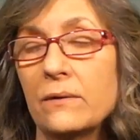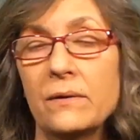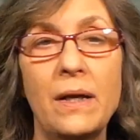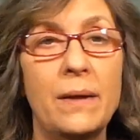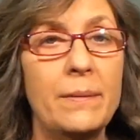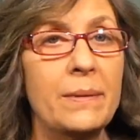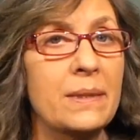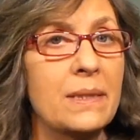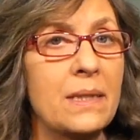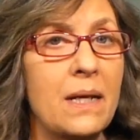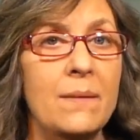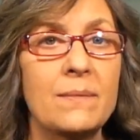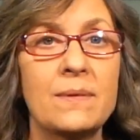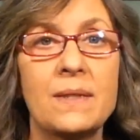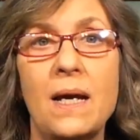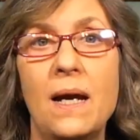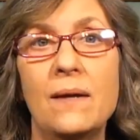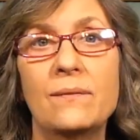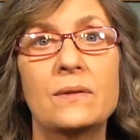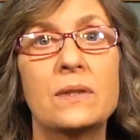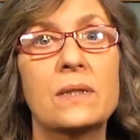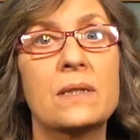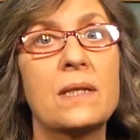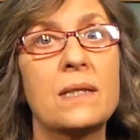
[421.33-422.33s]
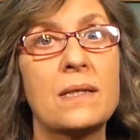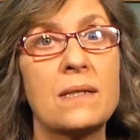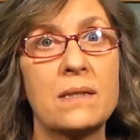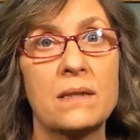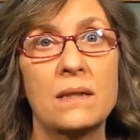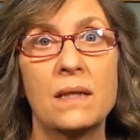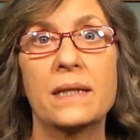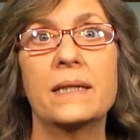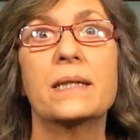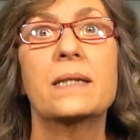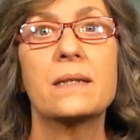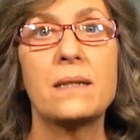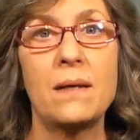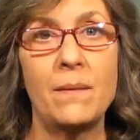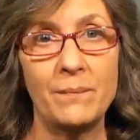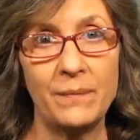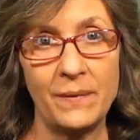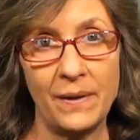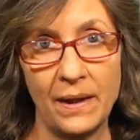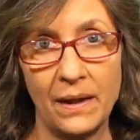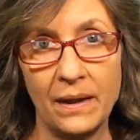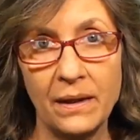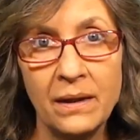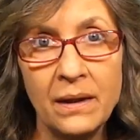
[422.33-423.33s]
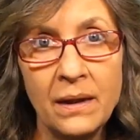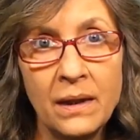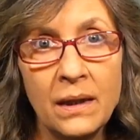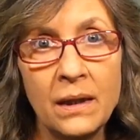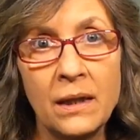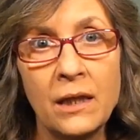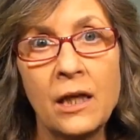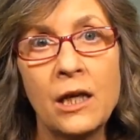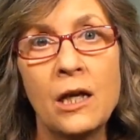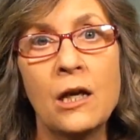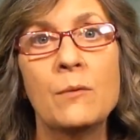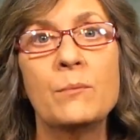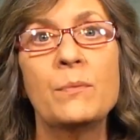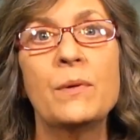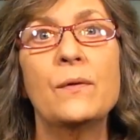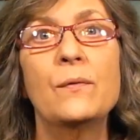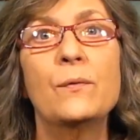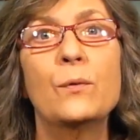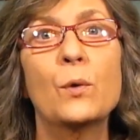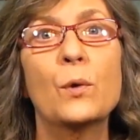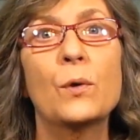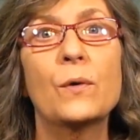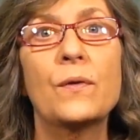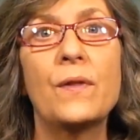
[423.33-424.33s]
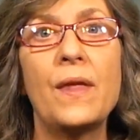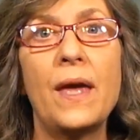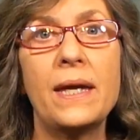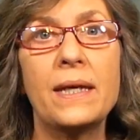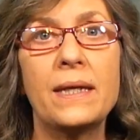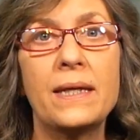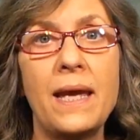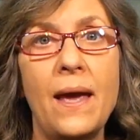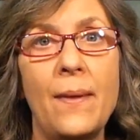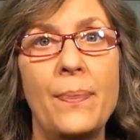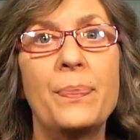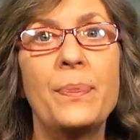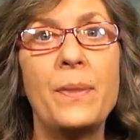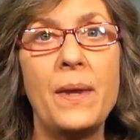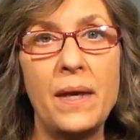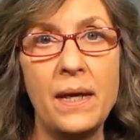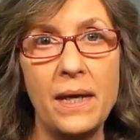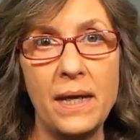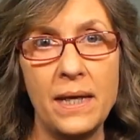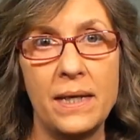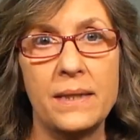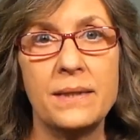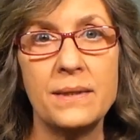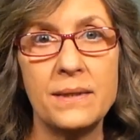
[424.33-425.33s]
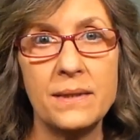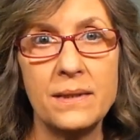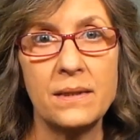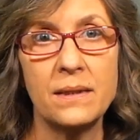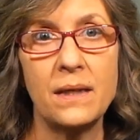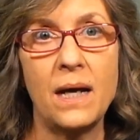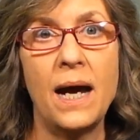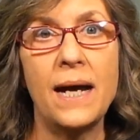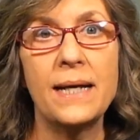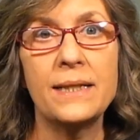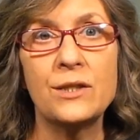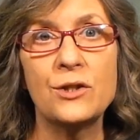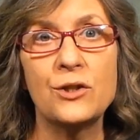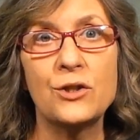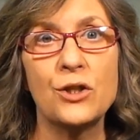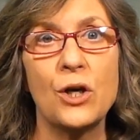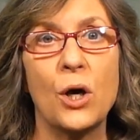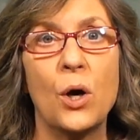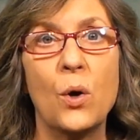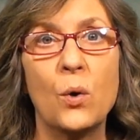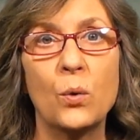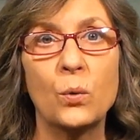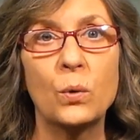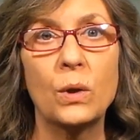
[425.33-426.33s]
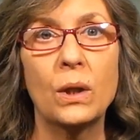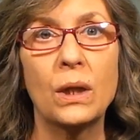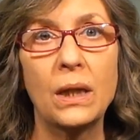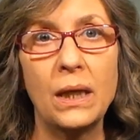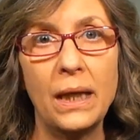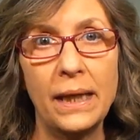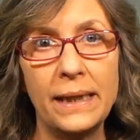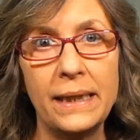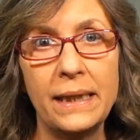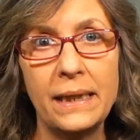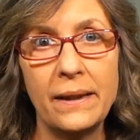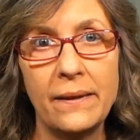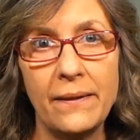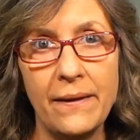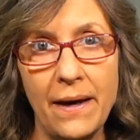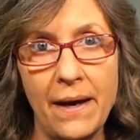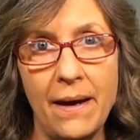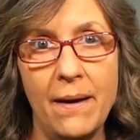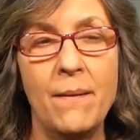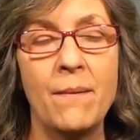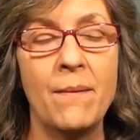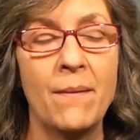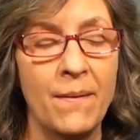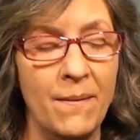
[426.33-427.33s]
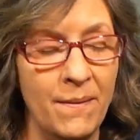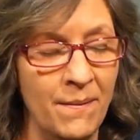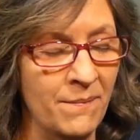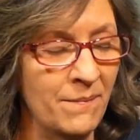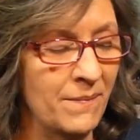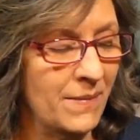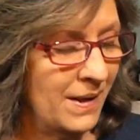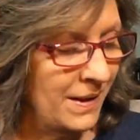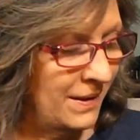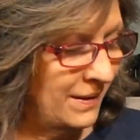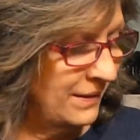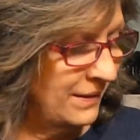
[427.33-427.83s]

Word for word: don't know how many times I have to dislike something before they get the hint. I don't like them.